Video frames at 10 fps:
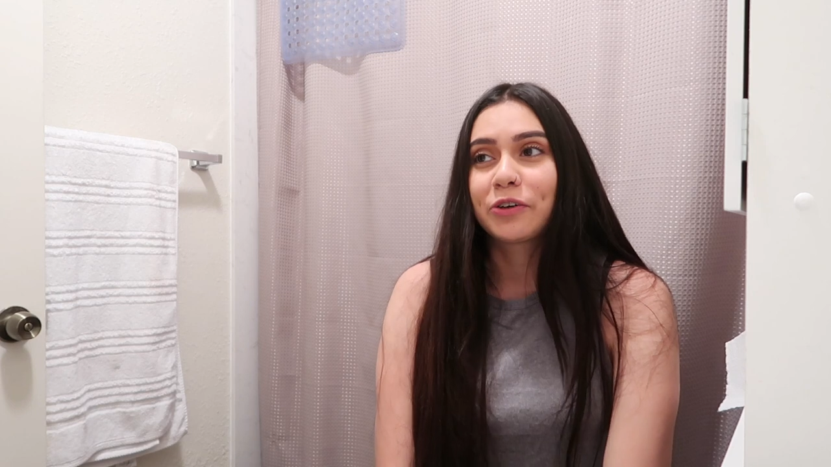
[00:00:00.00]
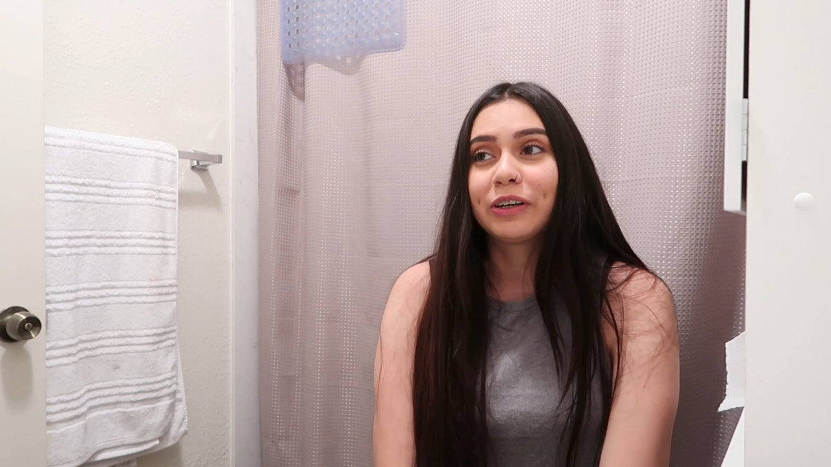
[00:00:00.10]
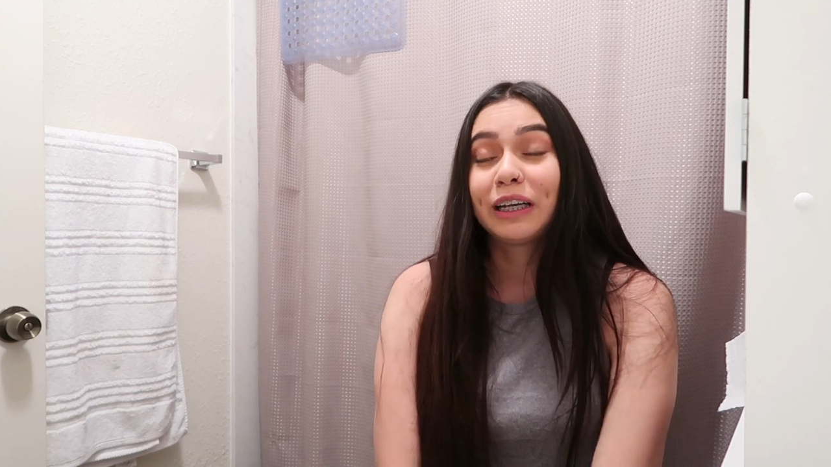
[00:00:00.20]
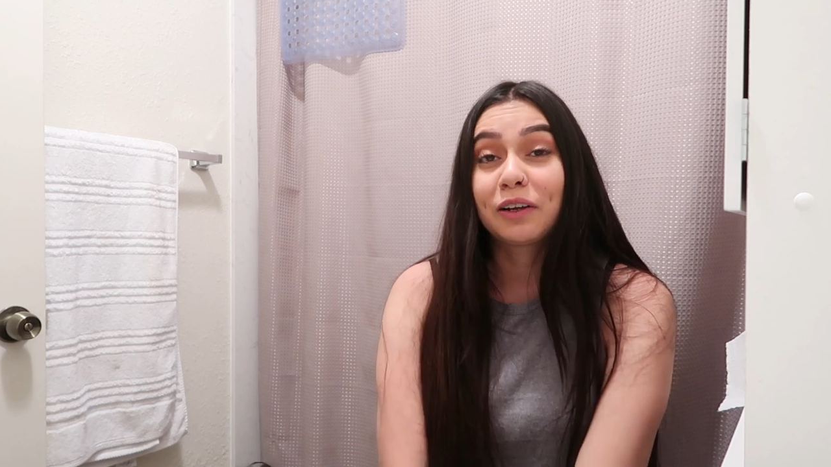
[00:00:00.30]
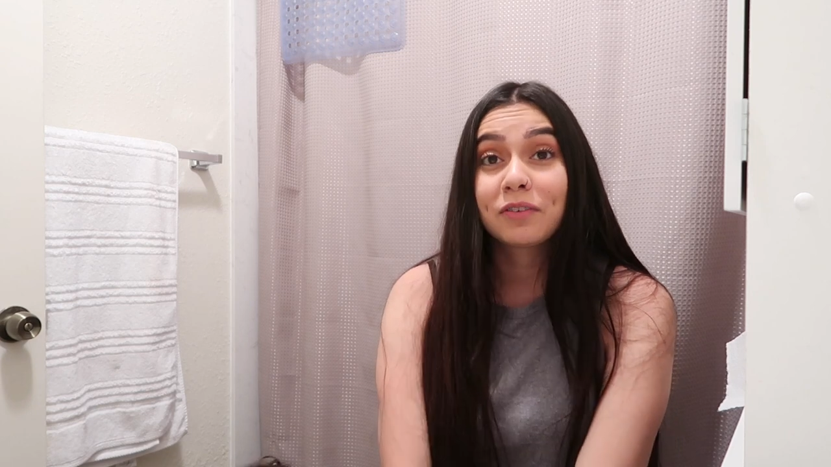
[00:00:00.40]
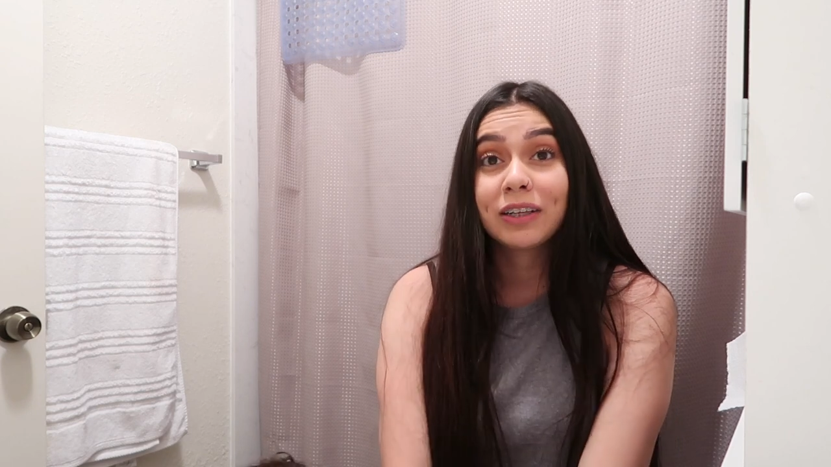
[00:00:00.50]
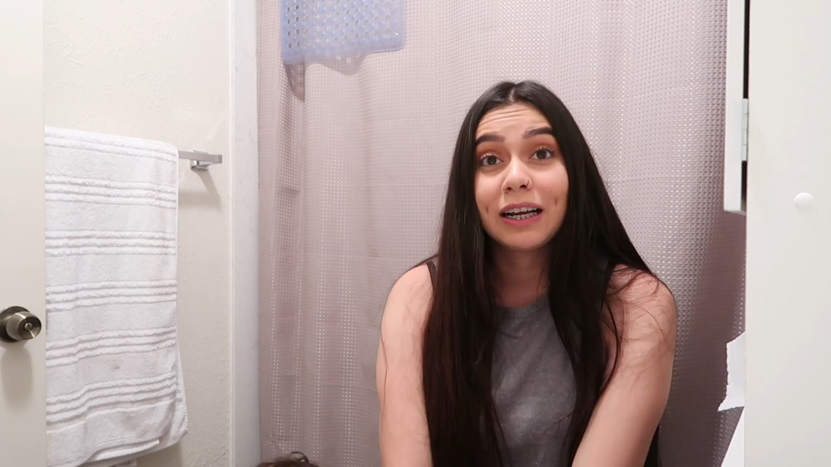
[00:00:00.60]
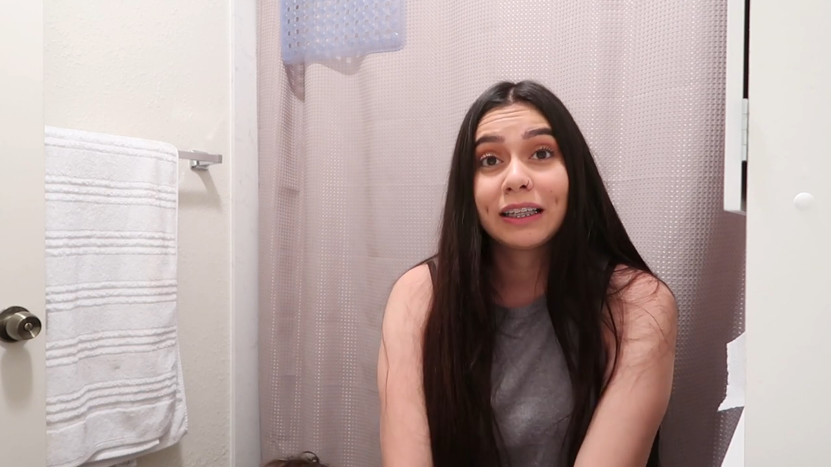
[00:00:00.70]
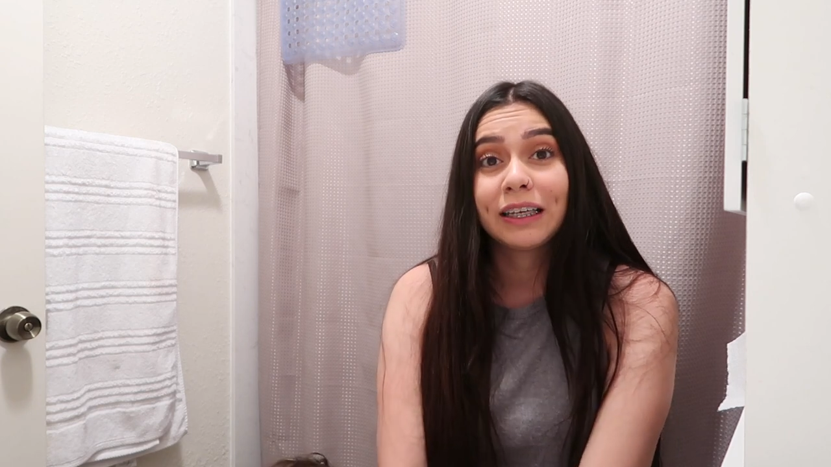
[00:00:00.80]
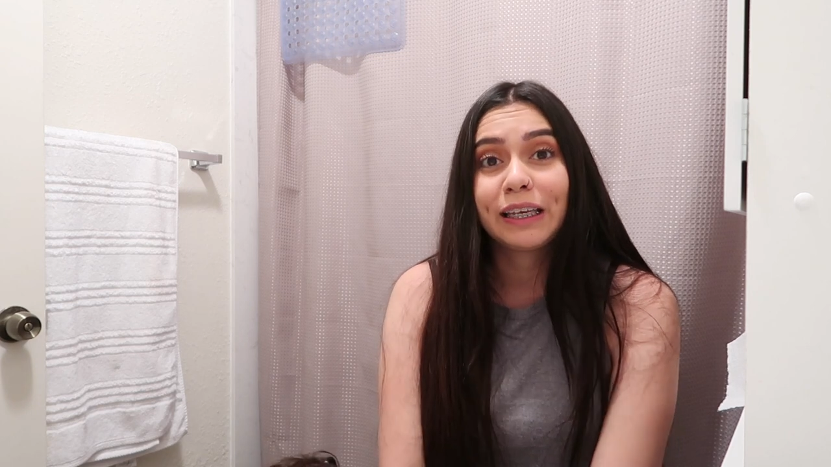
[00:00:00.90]
George is over
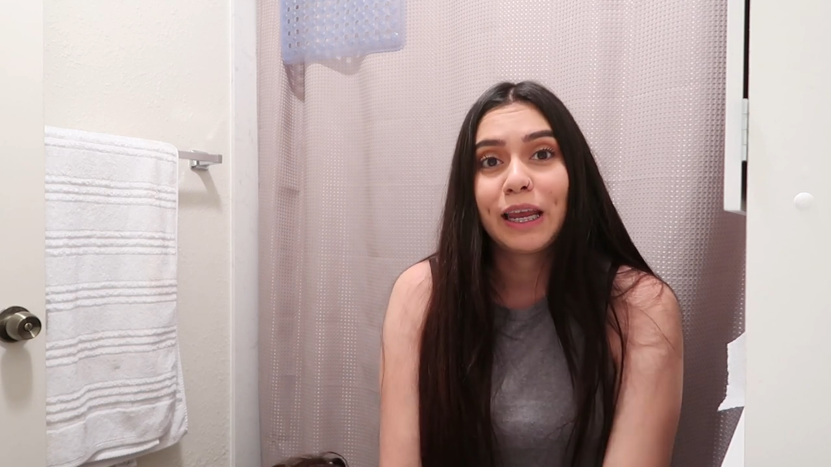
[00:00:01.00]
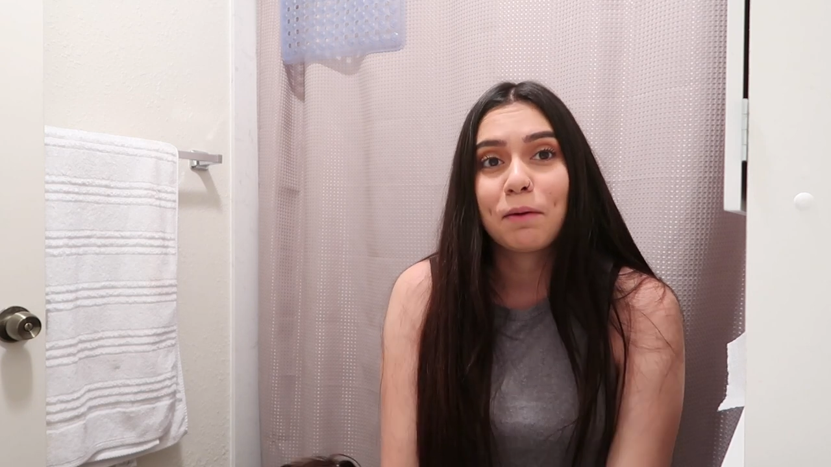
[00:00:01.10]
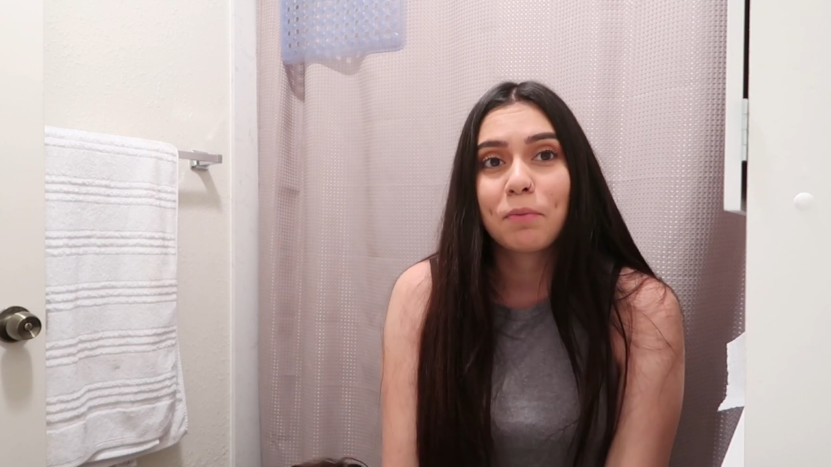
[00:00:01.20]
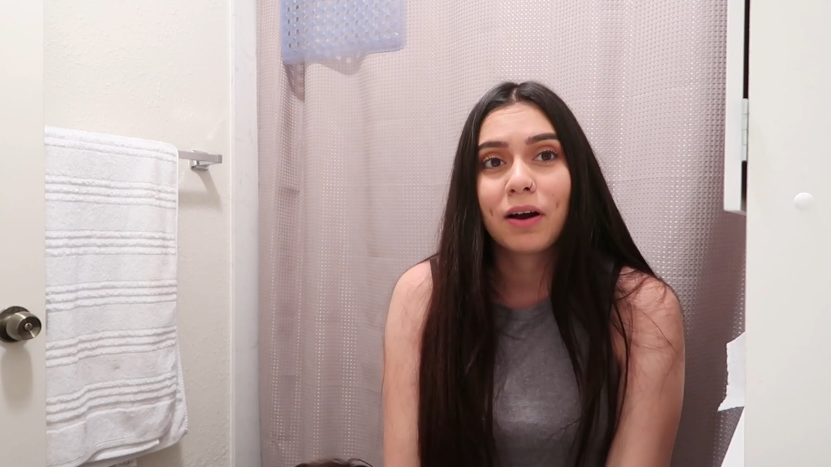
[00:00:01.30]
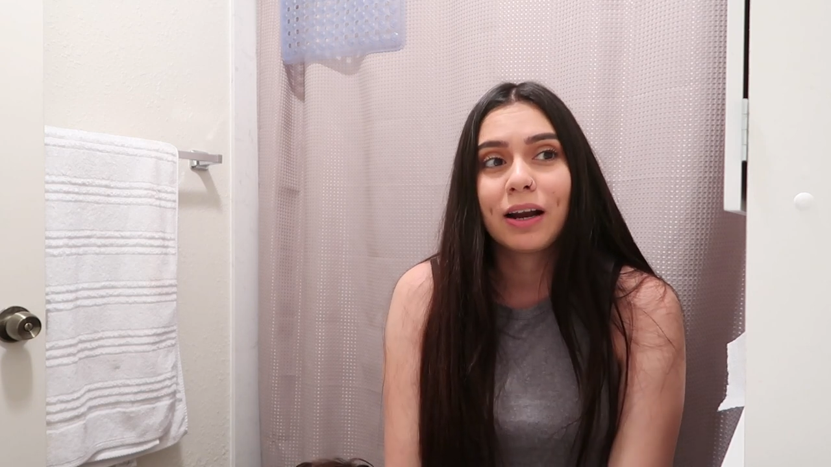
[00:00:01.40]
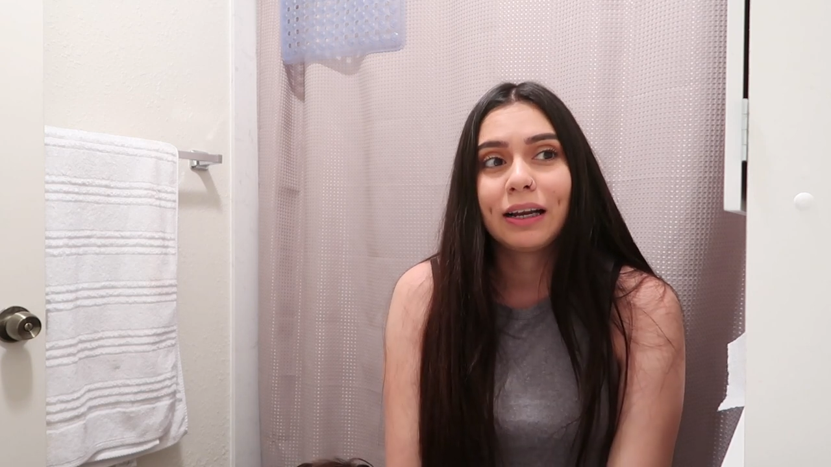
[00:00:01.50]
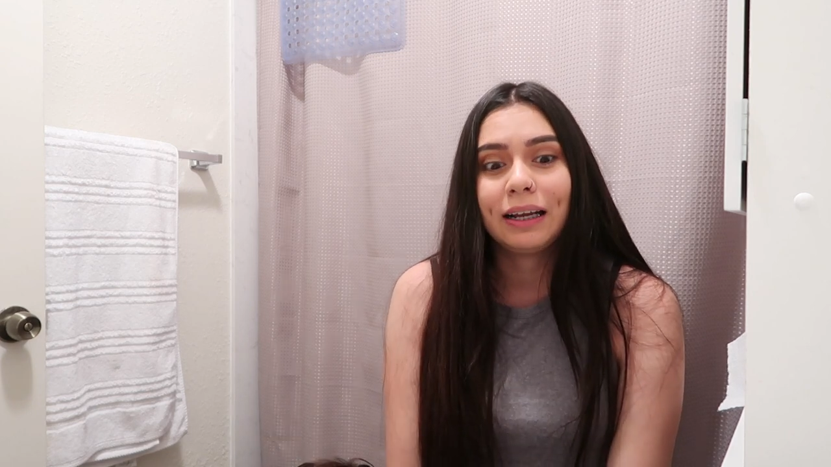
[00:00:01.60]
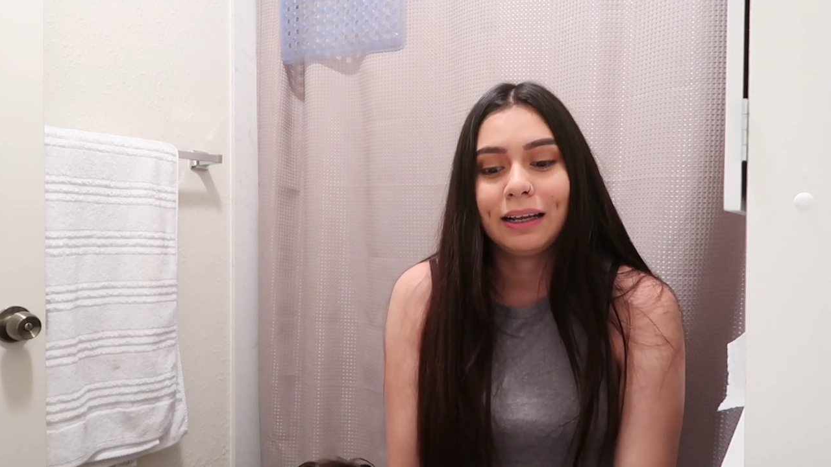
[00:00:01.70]
there at the skate park